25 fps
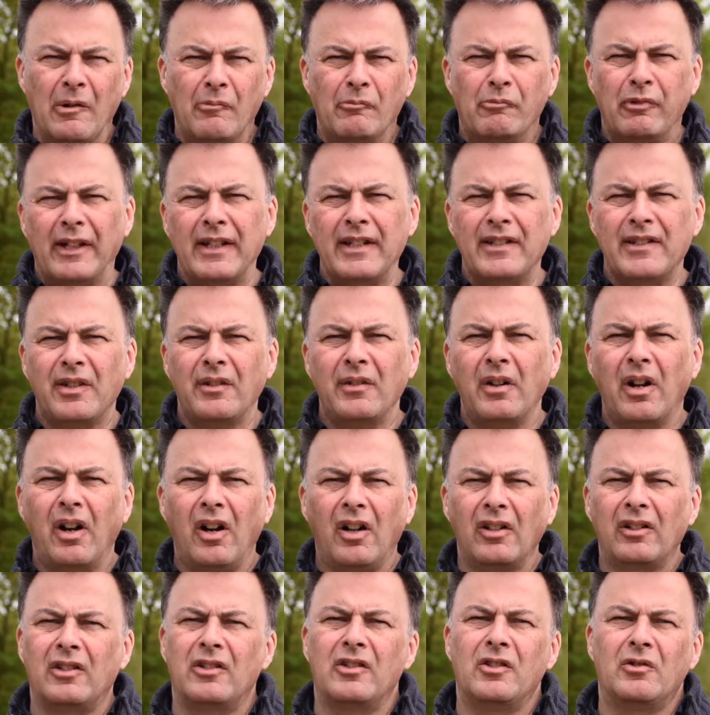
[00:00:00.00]
Brake too
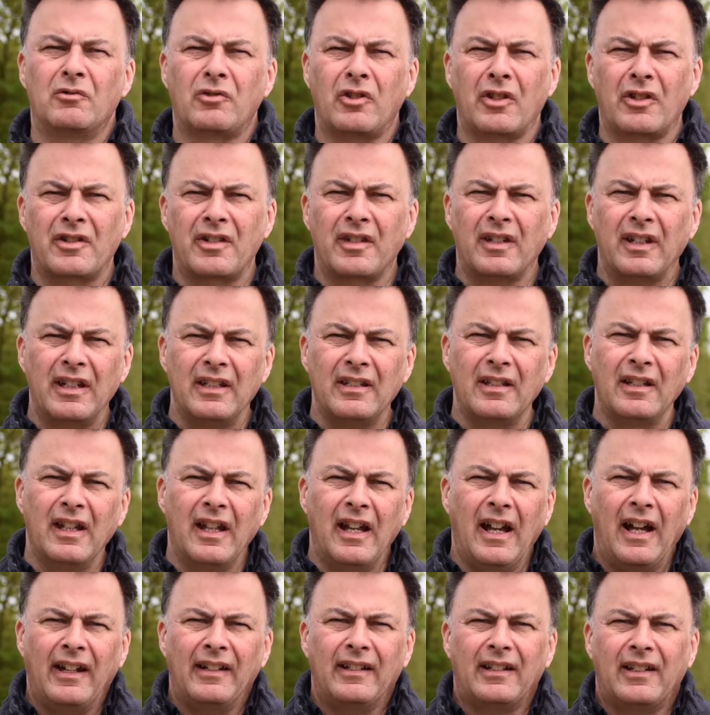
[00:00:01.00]
hard and you'll just skid,
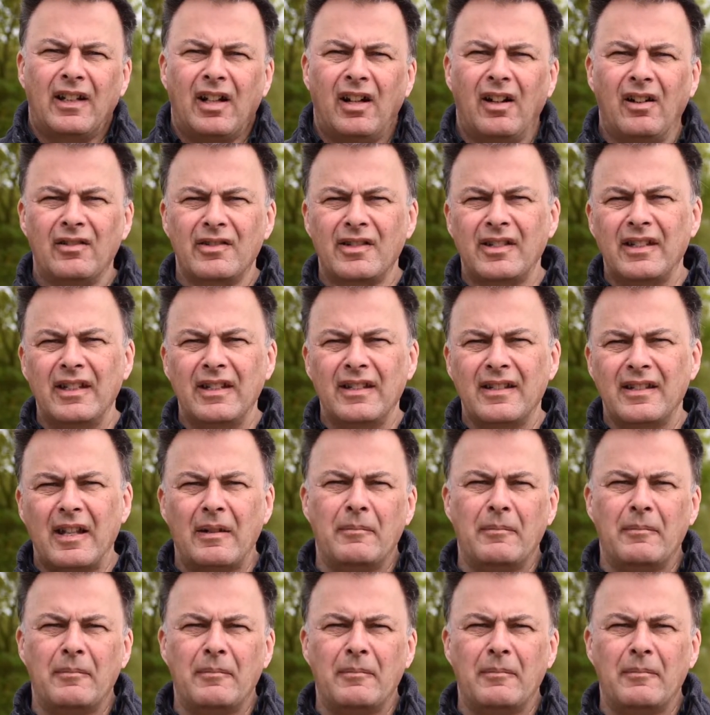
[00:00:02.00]
and the car skids.